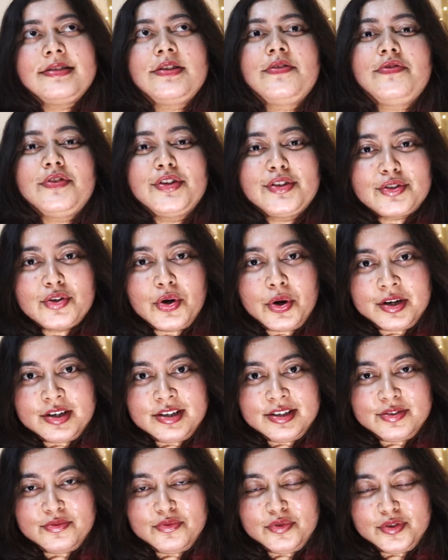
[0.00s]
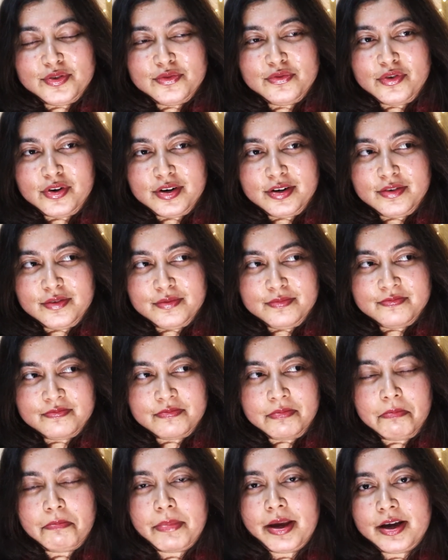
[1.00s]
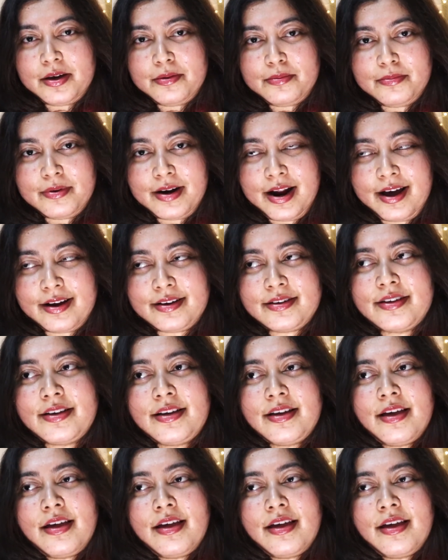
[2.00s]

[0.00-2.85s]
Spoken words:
The first contest was for a makeup brand,